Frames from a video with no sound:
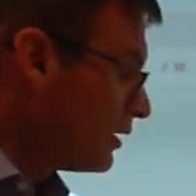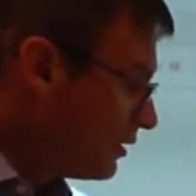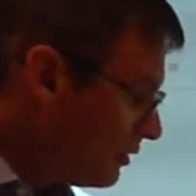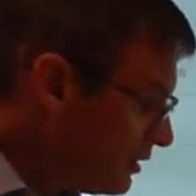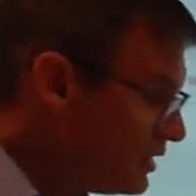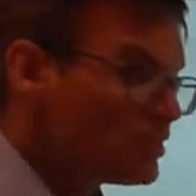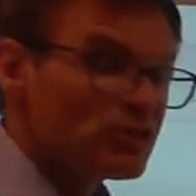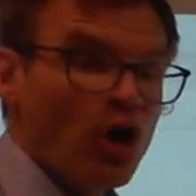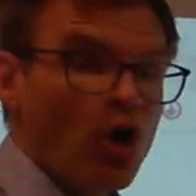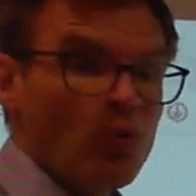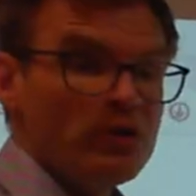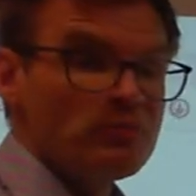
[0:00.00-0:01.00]
this is
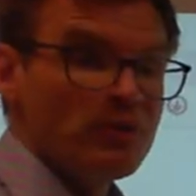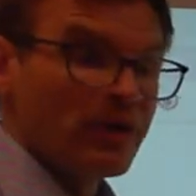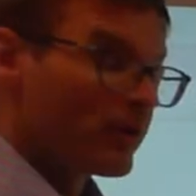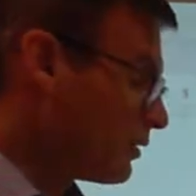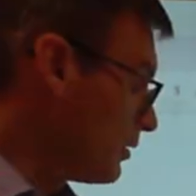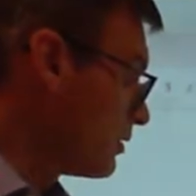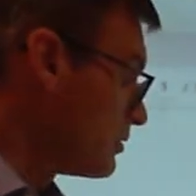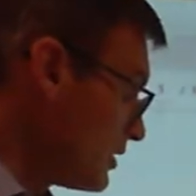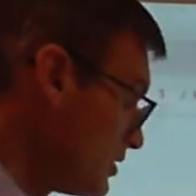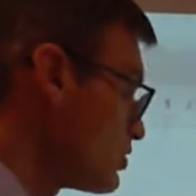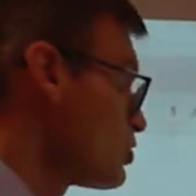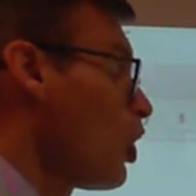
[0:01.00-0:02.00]
always bigger,
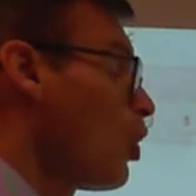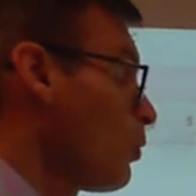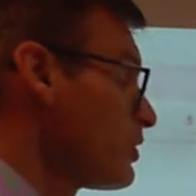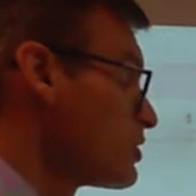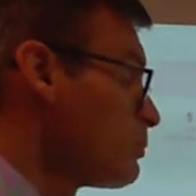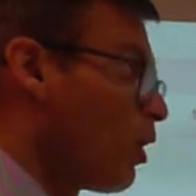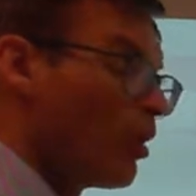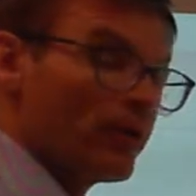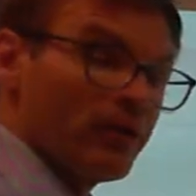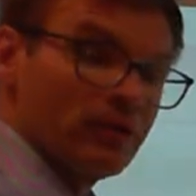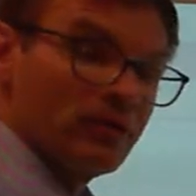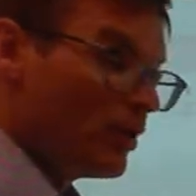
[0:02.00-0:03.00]
this is always
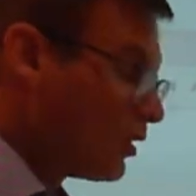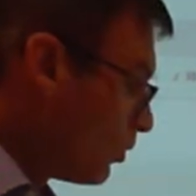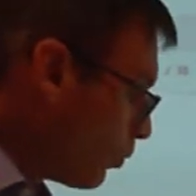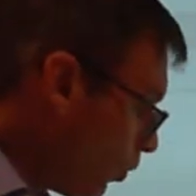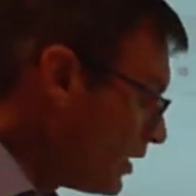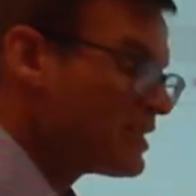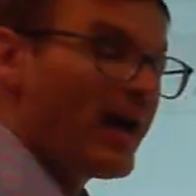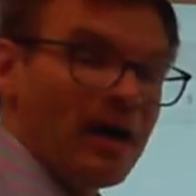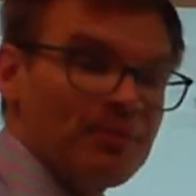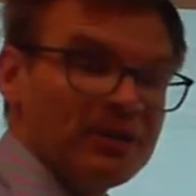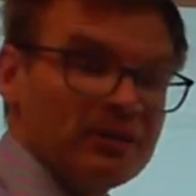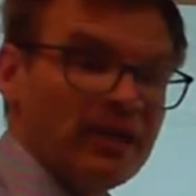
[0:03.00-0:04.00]
smaller. What's
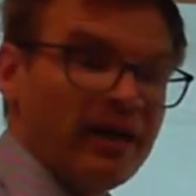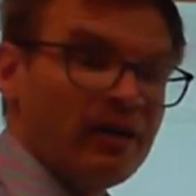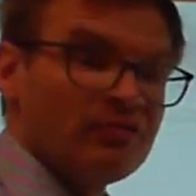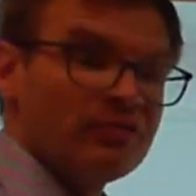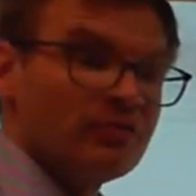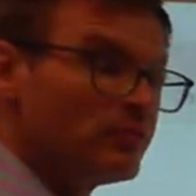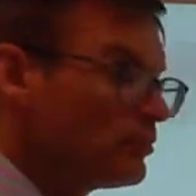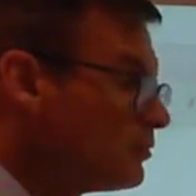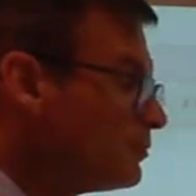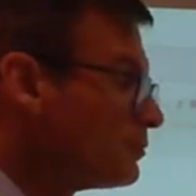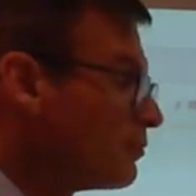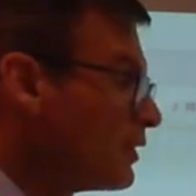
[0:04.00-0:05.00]
happening to f?
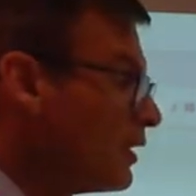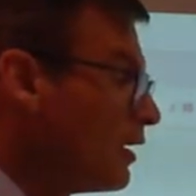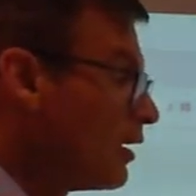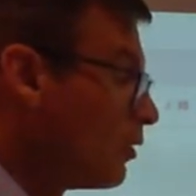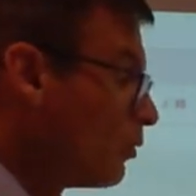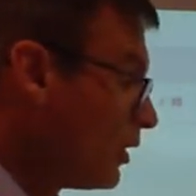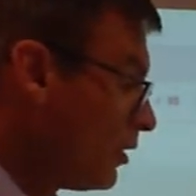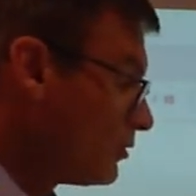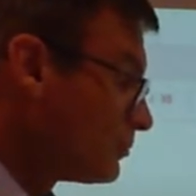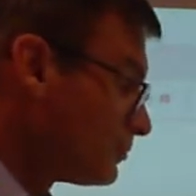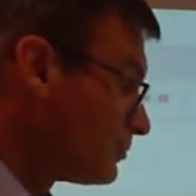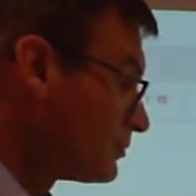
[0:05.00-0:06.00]

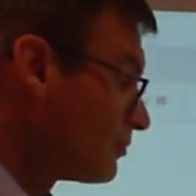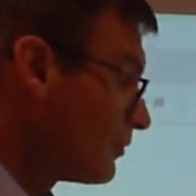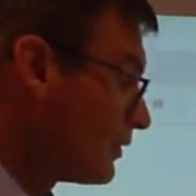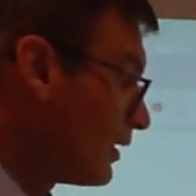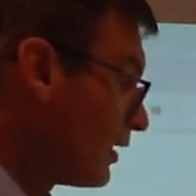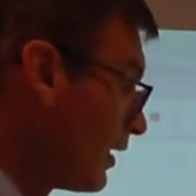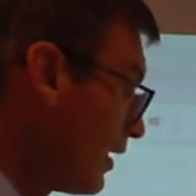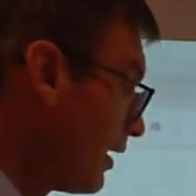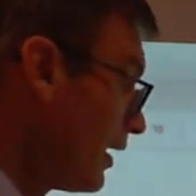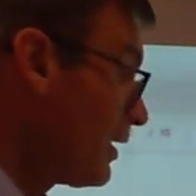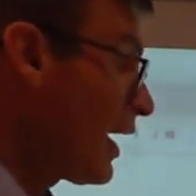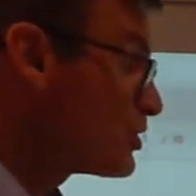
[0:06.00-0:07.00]
Well,
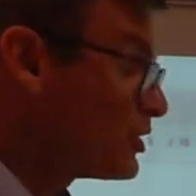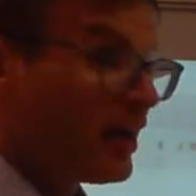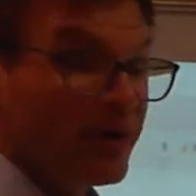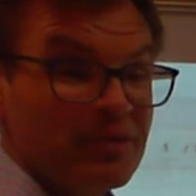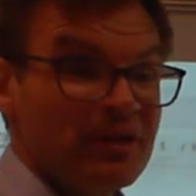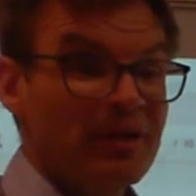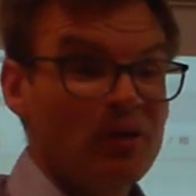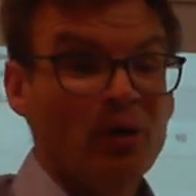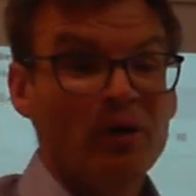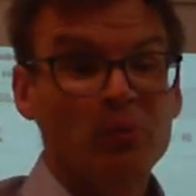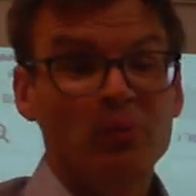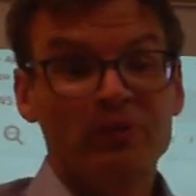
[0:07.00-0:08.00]
and actually, they
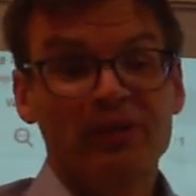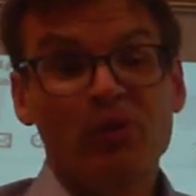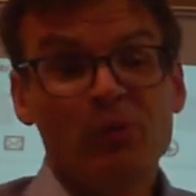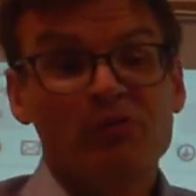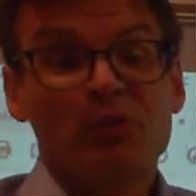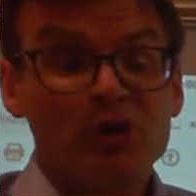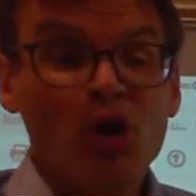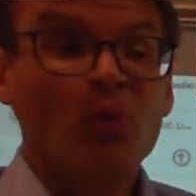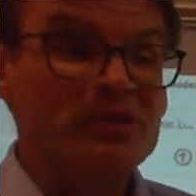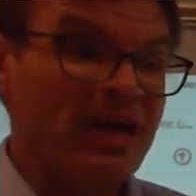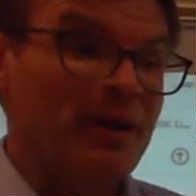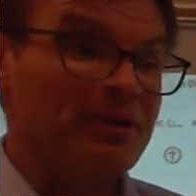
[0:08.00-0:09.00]
don't even know
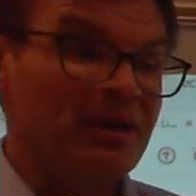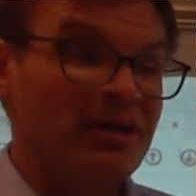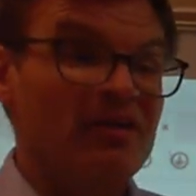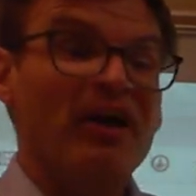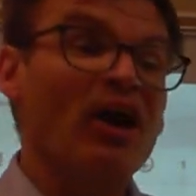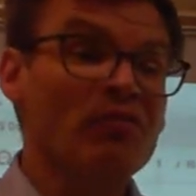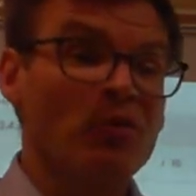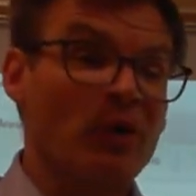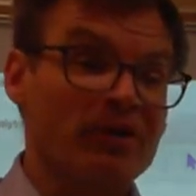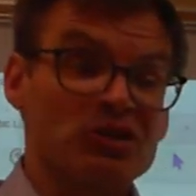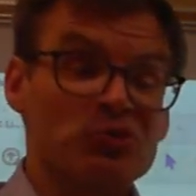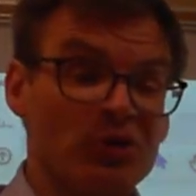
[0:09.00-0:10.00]
what's happening at f
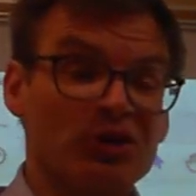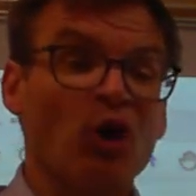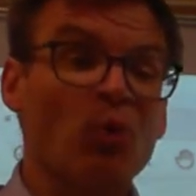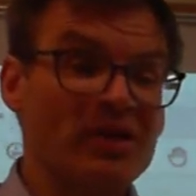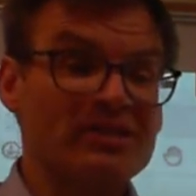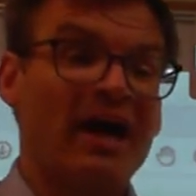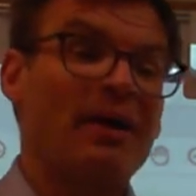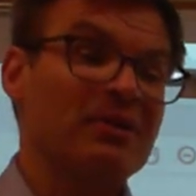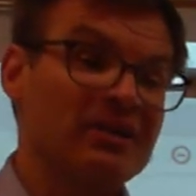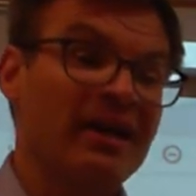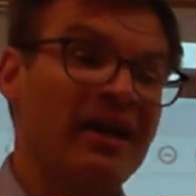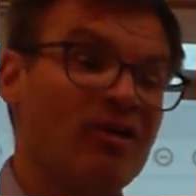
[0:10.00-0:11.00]
everywhere. They just want to know what's
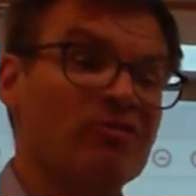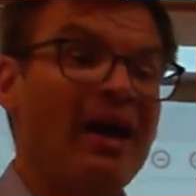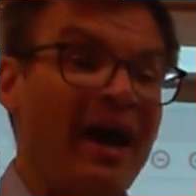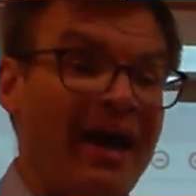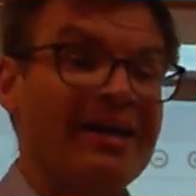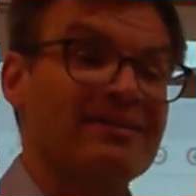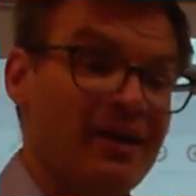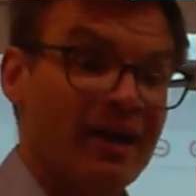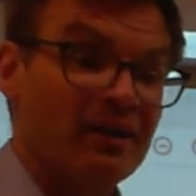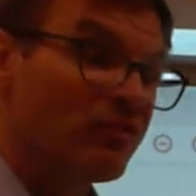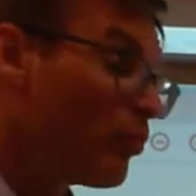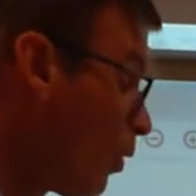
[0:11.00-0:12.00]
happening to f at
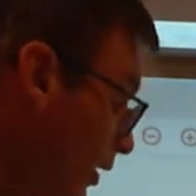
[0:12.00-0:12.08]
-1.